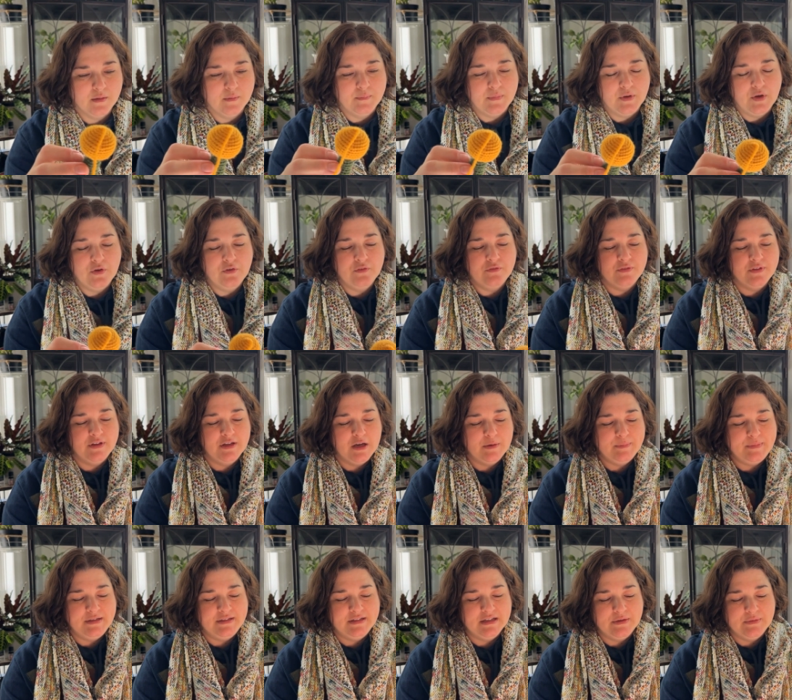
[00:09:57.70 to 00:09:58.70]
Hopefully, I'll
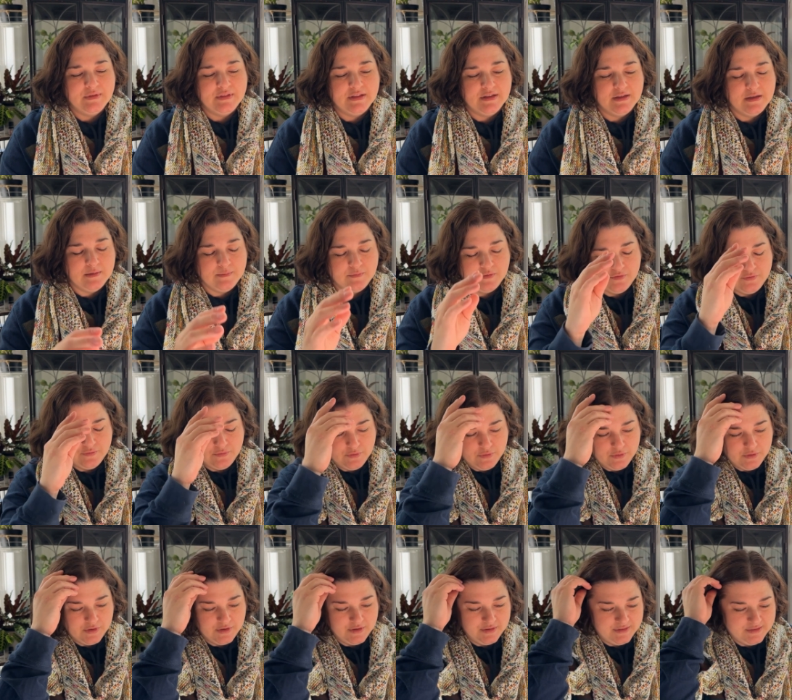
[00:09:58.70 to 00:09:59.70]
be done with him
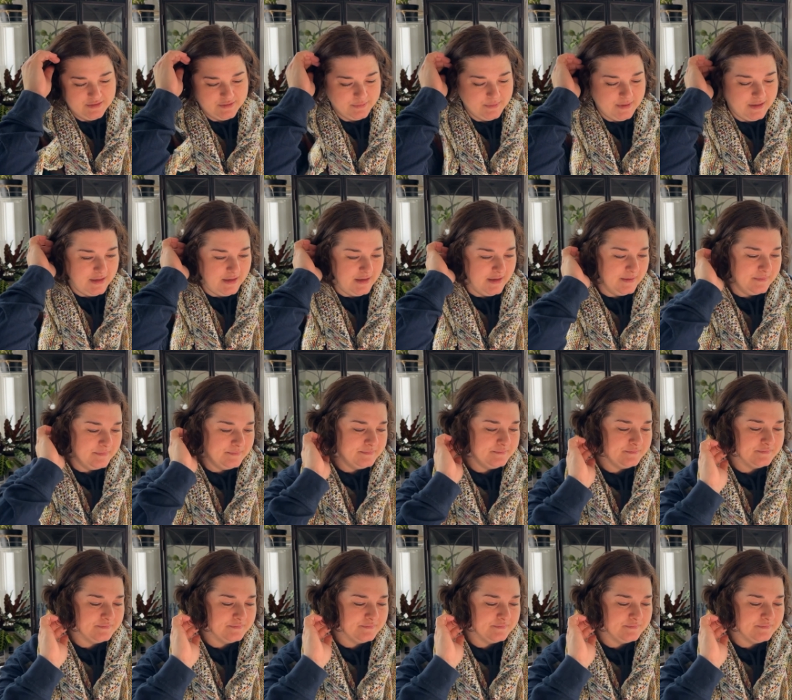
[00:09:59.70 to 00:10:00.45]
before this weekend.